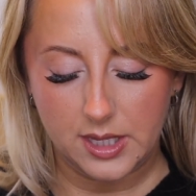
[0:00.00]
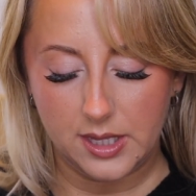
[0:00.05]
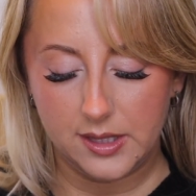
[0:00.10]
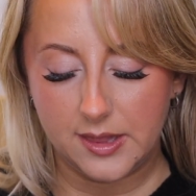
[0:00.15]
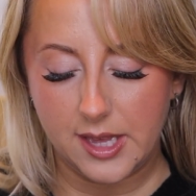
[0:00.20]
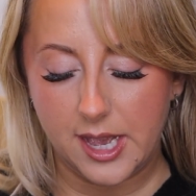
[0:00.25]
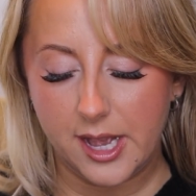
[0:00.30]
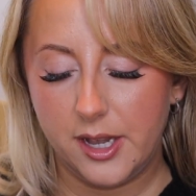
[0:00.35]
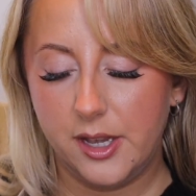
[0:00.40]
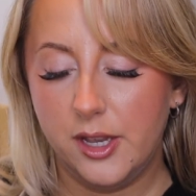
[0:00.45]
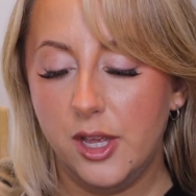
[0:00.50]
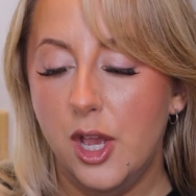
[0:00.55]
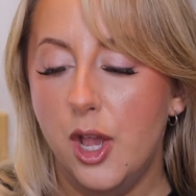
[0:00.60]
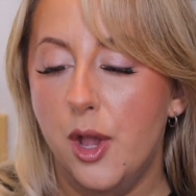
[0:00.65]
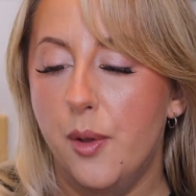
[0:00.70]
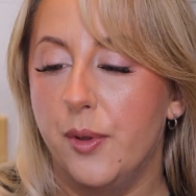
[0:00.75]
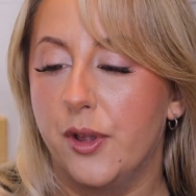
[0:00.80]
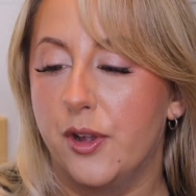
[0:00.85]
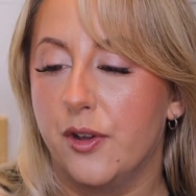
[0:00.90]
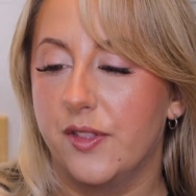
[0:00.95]
Then
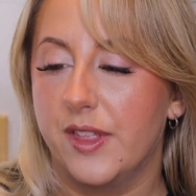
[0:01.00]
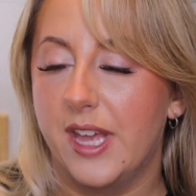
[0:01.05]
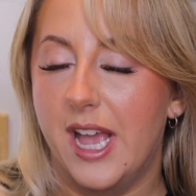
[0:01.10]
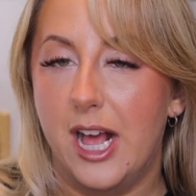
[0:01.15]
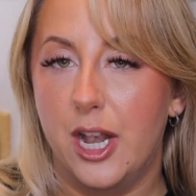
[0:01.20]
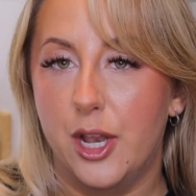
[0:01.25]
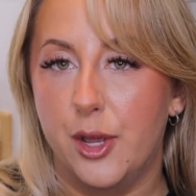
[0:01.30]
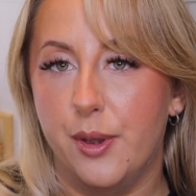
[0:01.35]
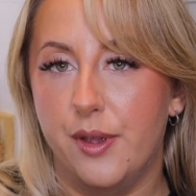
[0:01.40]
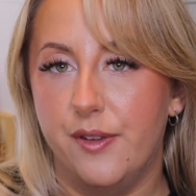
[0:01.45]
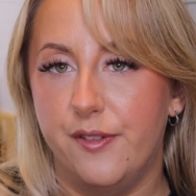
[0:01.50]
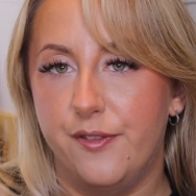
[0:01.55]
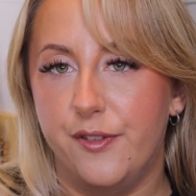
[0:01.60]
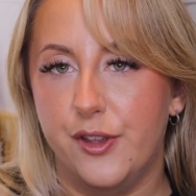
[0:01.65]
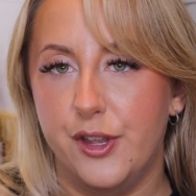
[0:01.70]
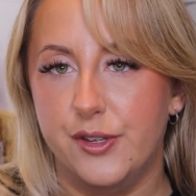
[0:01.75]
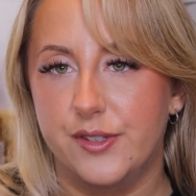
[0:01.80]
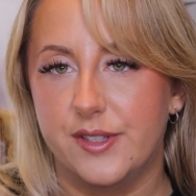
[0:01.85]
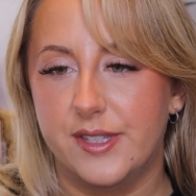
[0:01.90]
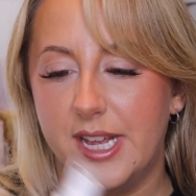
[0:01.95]
we've got the aloe
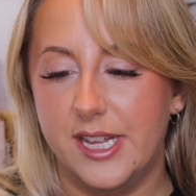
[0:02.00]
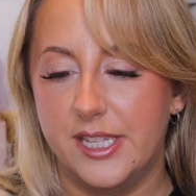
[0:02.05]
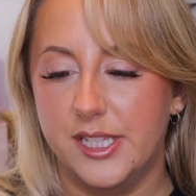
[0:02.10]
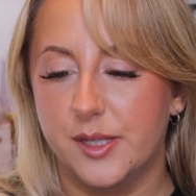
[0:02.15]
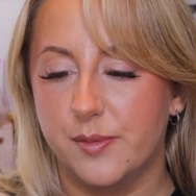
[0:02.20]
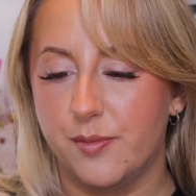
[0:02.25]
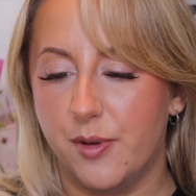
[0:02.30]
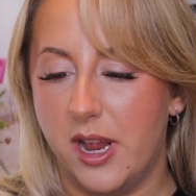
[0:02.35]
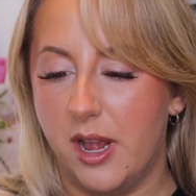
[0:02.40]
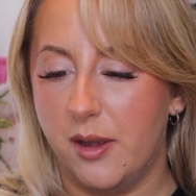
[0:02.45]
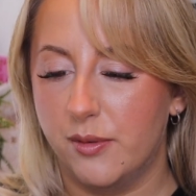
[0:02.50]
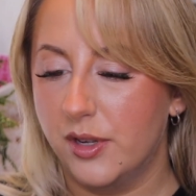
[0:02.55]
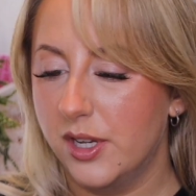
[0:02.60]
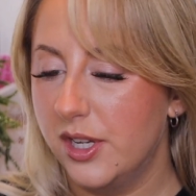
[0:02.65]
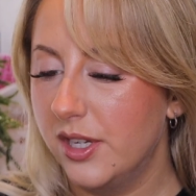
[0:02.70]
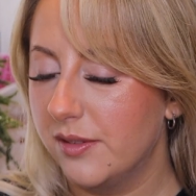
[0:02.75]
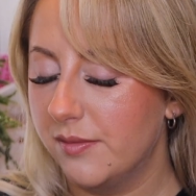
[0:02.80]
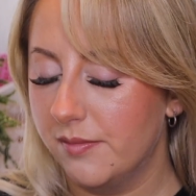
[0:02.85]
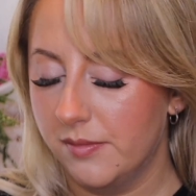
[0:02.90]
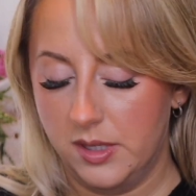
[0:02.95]
infused setting spray. I'm
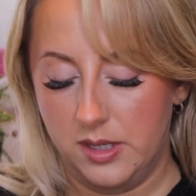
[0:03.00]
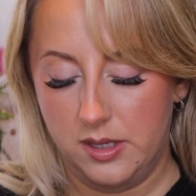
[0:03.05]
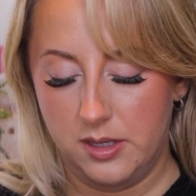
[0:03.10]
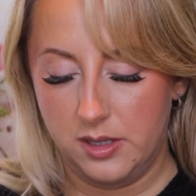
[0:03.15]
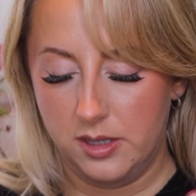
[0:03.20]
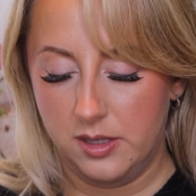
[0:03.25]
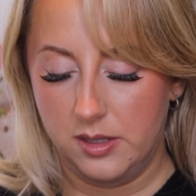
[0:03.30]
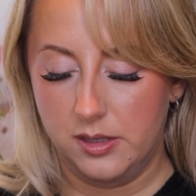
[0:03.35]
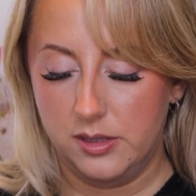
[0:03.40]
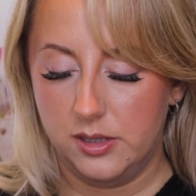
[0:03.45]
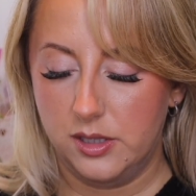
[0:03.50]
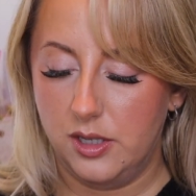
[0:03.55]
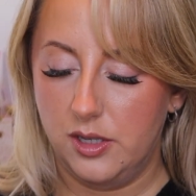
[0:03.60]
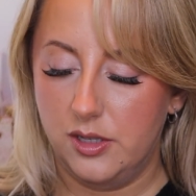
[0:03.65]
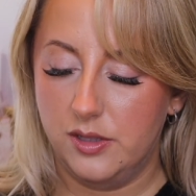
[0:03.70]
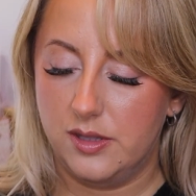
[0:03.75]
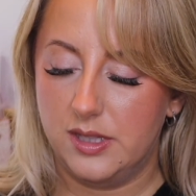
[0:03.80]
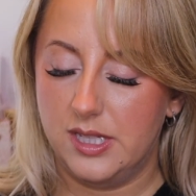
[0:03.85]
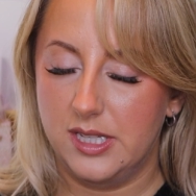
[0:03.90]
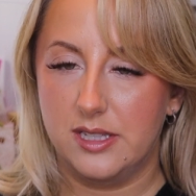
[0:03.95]
going to
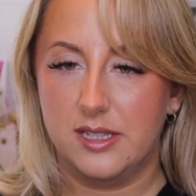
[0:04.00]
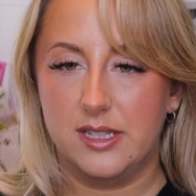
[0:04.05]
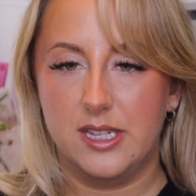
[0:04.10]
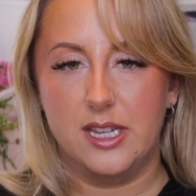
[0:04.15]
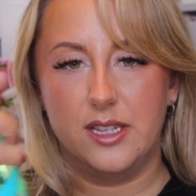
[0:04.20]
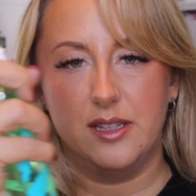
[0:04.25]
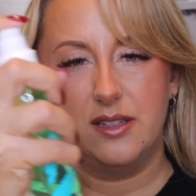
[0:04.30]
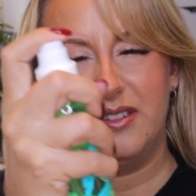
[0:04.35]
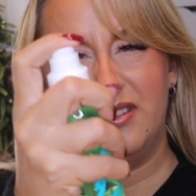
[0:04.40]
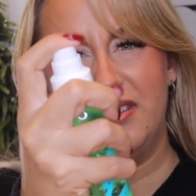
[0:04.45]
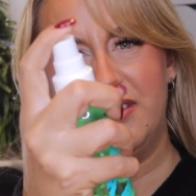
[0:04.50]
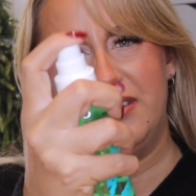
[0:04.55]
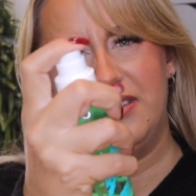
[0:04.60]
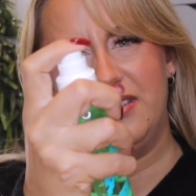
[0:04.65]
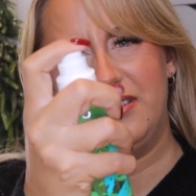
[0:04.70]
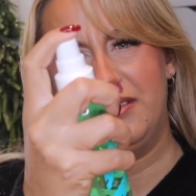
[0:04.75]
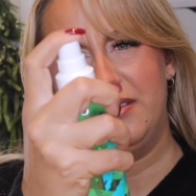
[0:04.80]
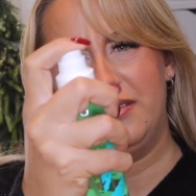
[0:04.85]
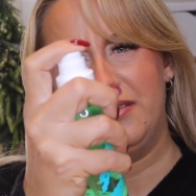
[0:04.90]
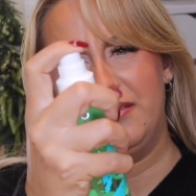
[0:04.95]
use this set
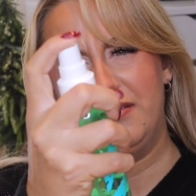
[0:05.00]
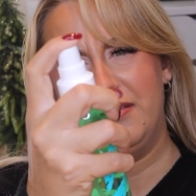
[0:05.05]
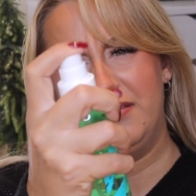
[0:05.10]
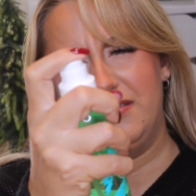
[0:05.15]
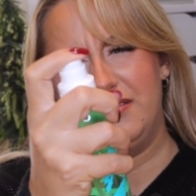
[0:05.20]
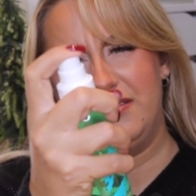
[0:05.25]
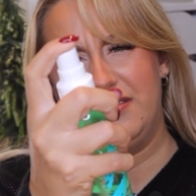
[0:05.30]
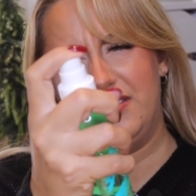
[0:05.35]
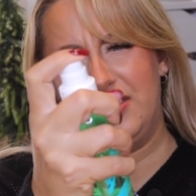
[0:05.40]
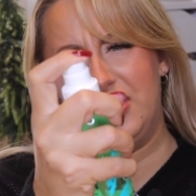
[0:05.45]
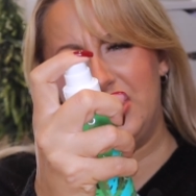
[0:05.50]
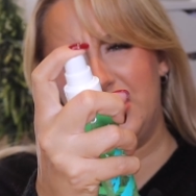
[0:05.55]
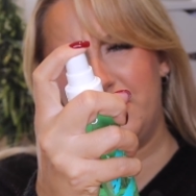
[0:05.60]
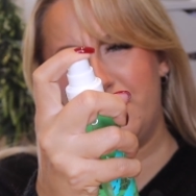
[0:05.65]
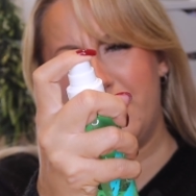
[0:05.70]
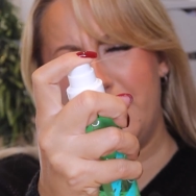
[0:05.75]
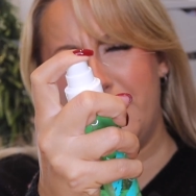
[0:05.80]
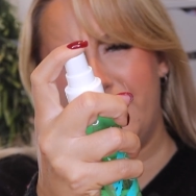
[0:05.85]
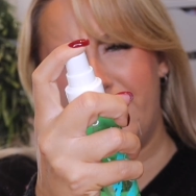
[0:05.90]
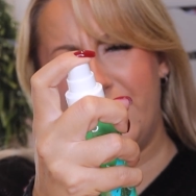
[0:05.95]
to
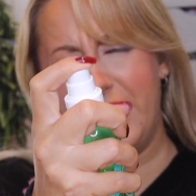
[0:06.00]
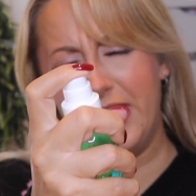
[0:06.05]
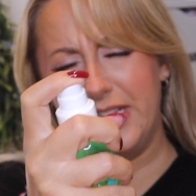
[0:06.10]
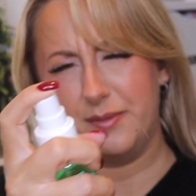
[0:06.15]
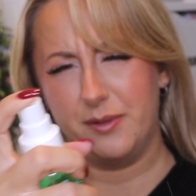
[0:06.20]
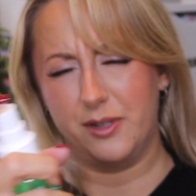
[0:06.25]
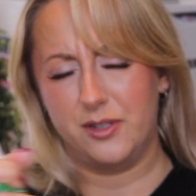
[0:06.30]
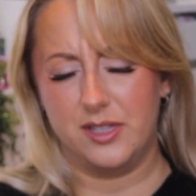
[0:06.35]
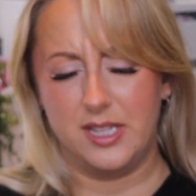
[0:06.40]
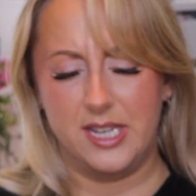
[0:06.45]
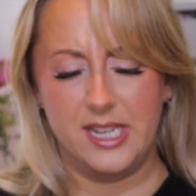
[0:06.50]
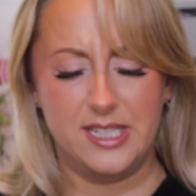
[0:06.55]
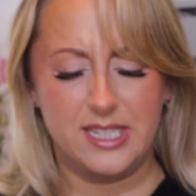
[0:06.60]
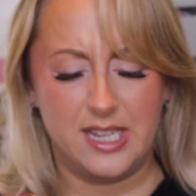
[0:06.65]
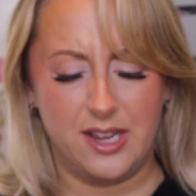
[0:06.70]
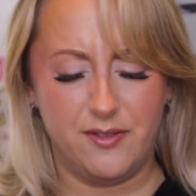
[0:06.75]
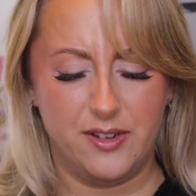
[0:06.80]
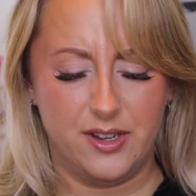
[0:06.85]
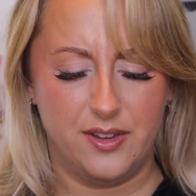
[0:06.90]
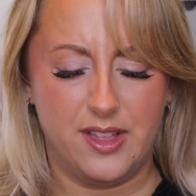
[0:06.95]
spray my face because I need to
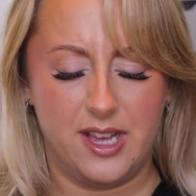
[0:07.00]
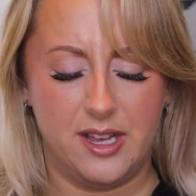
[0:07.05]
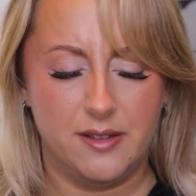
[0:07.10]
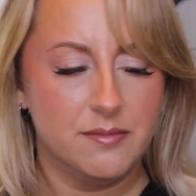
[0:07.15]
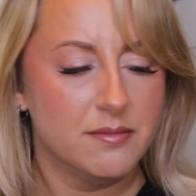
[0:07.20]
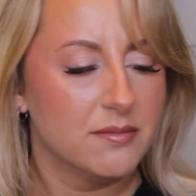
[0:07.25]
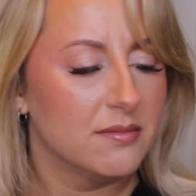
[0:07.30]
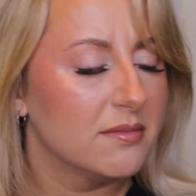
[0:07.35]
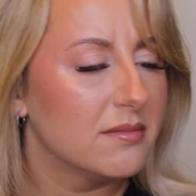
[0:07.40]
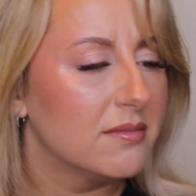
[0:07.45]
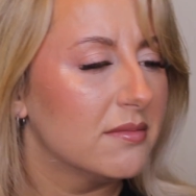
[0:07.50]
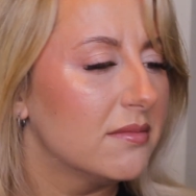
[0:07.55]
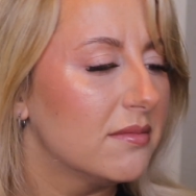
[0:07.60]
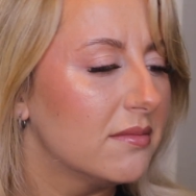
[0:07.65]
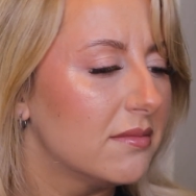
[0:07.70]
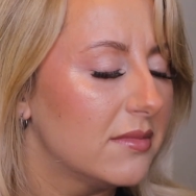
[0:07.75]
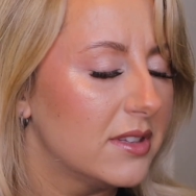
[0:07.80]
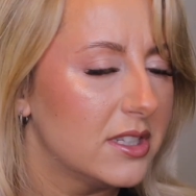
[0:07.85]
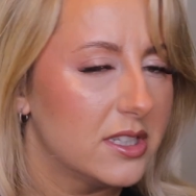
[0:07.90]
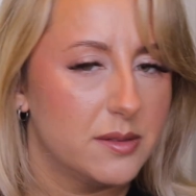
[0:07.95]
get rid of that
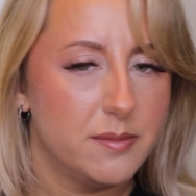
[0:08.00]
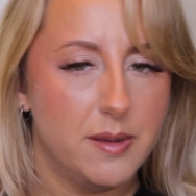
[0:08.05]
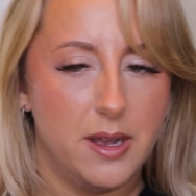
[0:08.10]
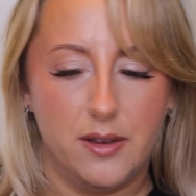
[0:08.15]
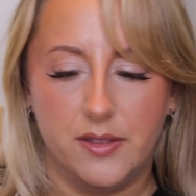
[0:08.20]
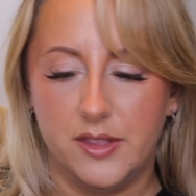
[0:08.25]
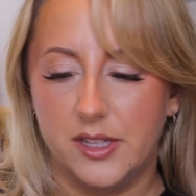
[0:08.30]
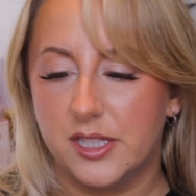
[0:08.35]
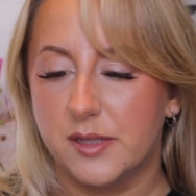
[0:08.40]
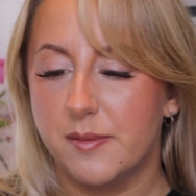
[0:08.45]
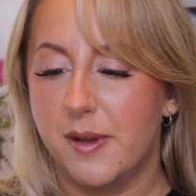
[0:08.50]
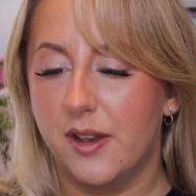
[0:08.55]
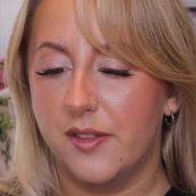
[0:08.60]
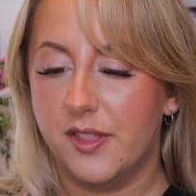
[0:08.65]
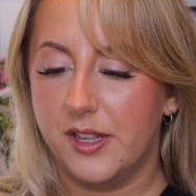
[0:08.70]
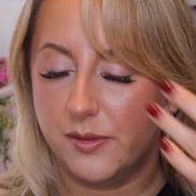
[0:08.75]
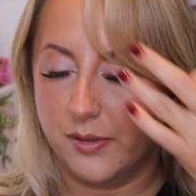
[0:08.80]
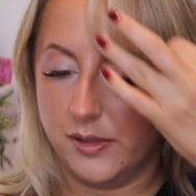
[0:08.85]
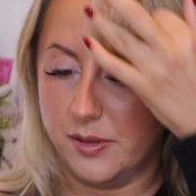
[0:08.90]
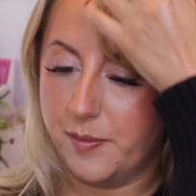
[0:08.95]
smell, and the smell of
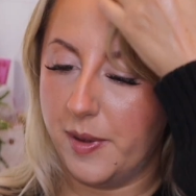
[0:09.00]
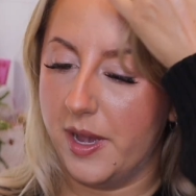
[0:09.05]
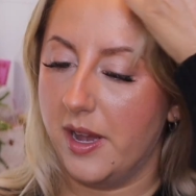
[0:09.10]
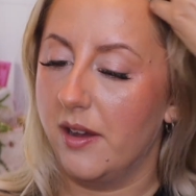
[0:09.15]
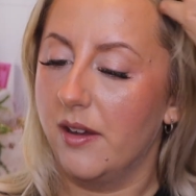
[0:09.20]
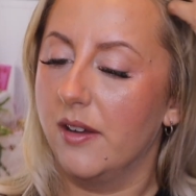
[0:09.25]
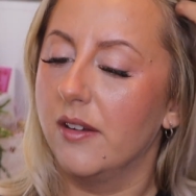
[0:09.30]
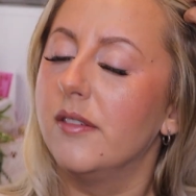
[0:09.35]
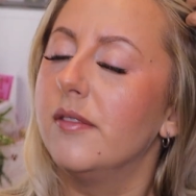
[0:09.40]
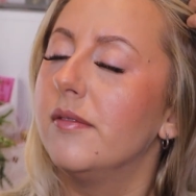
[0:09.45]
this one's better.